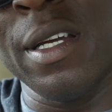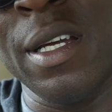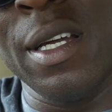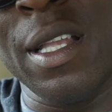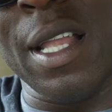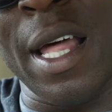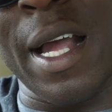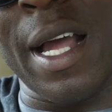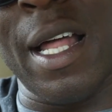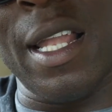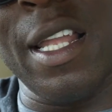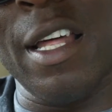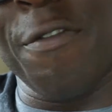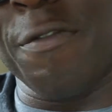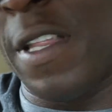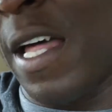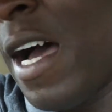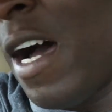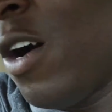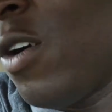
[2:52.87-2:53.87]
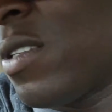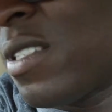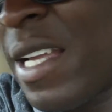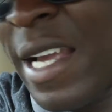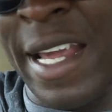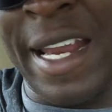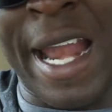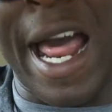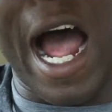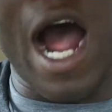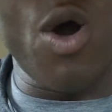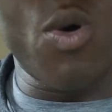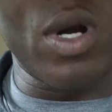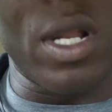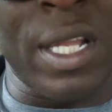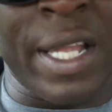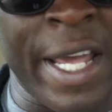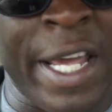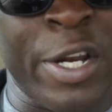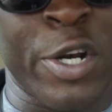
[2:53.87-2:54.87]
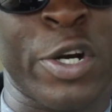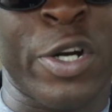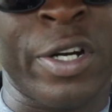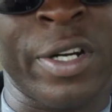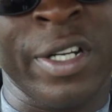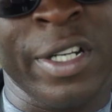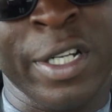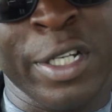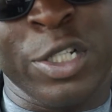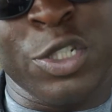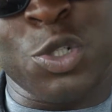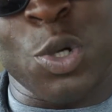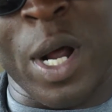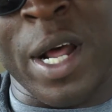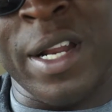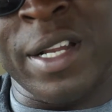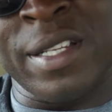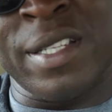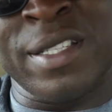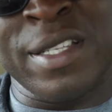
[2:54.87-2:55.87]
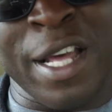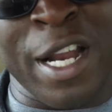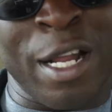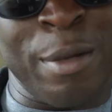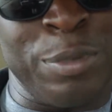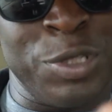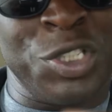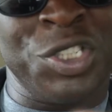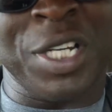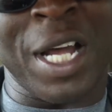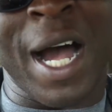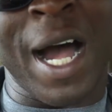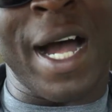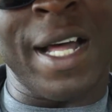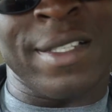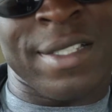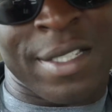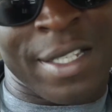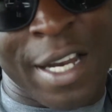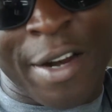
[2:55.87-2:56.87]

Like, I left the house like an hour later trying to set up shots and